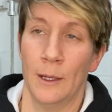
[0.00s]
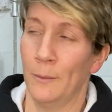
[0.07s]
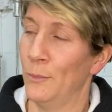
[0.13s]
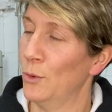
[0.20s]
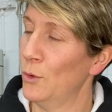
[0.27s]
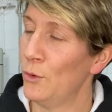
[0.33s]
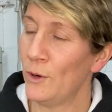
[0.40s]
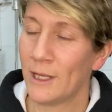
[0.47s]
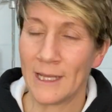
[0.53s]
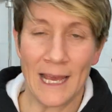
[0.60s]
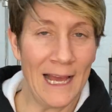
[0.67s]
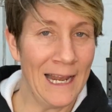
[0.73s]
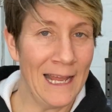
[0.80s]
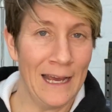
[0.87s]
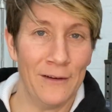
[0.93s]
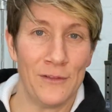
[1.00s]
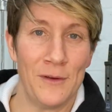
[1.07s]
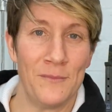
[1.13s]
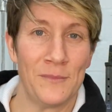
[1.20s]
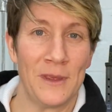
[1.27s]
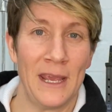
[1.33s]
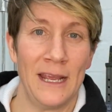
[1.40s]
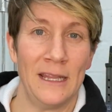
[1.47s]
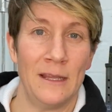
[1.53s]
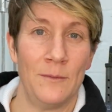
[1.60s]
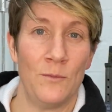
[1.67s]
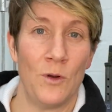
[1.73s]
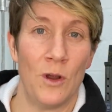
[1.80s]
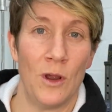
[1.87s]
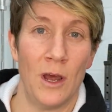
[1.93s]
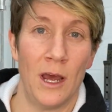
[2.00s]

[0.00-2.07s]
boring the hell out of them, getting them